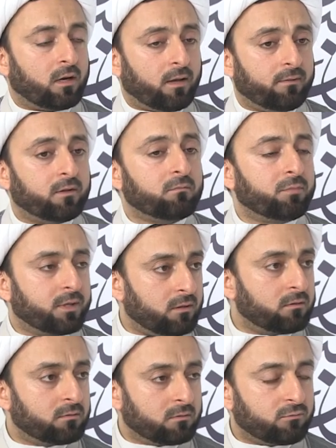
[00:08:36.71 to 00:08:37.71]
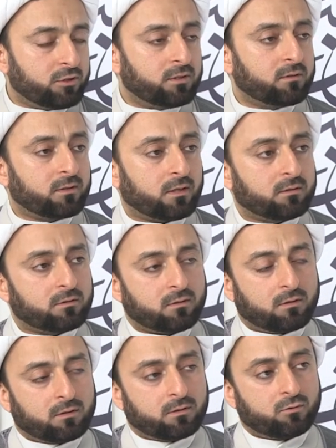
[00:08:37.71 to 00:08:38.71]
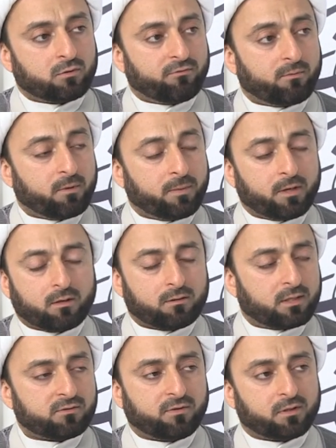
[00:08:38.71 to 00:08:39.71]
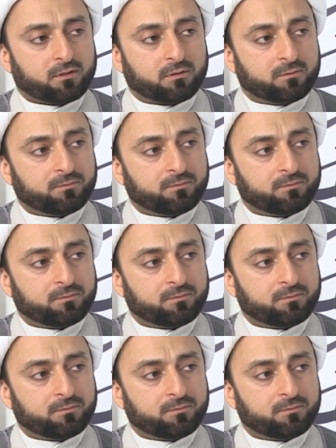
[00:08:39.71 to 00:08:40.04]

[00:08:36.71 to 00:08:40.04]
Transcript: and then begin reading that uh, surah from the beginning, that's fine.